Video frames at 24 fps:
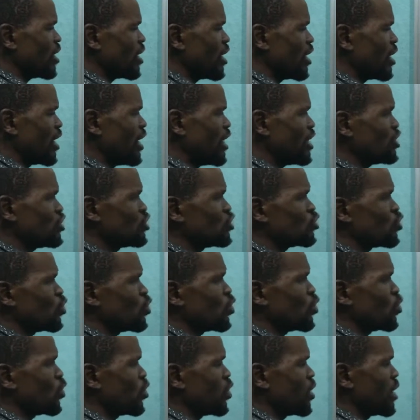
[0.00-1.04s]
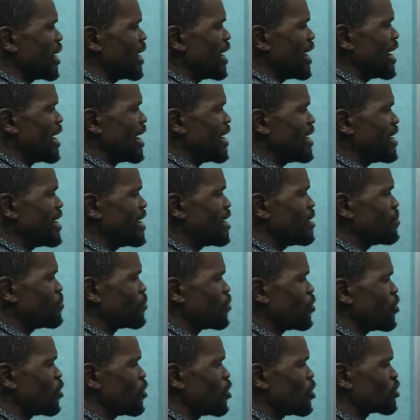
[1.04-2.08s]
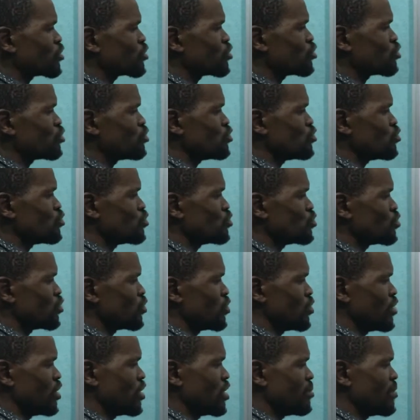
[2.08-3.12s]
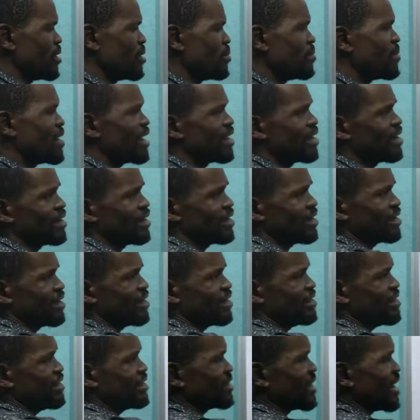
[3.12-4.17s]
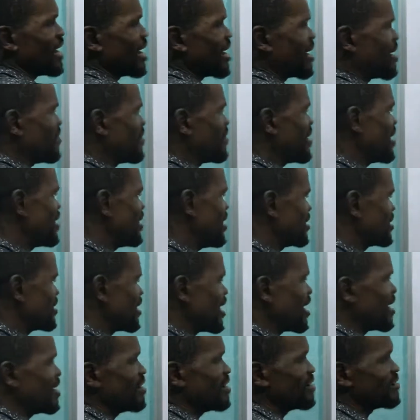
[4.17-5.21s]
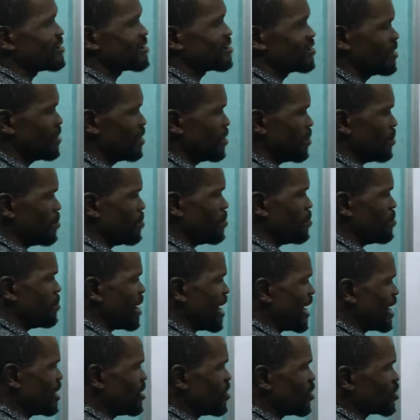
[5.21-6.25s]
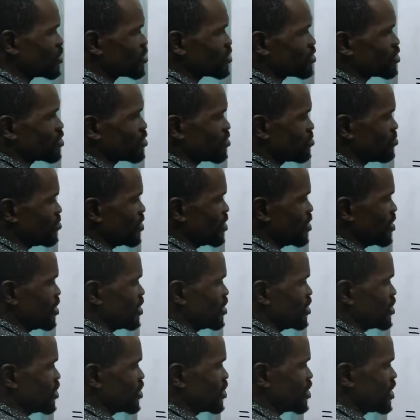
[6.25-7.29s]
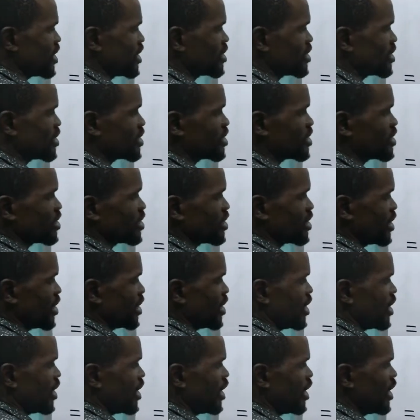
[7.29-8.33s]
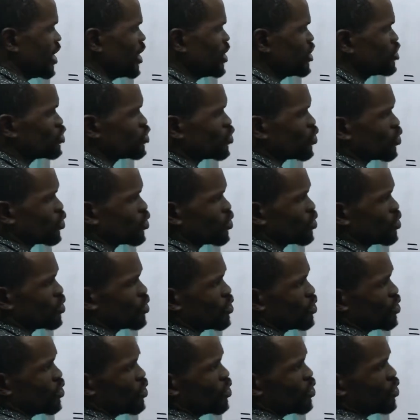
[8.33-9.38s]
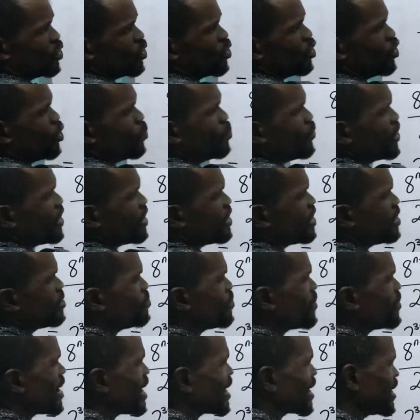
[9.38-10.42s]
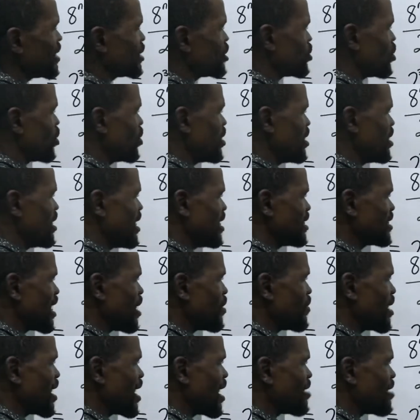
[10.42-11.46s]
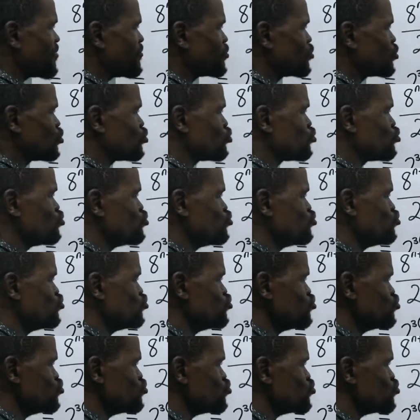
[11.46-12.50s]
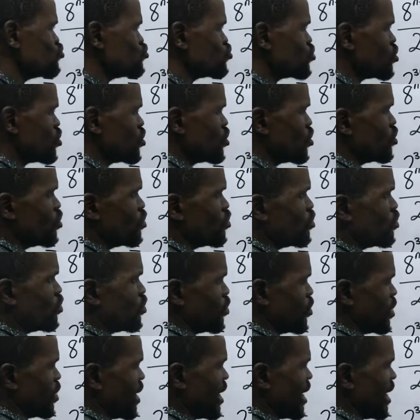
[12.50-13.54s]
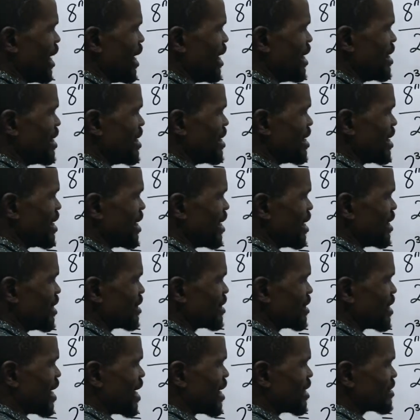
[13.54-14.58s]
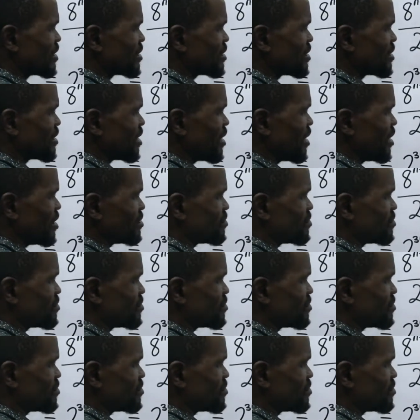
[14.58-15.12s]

into n plus 2. You remember? This, I can write this like this. Minus 6 into, opening the bracket on this, I will have 2 n times 3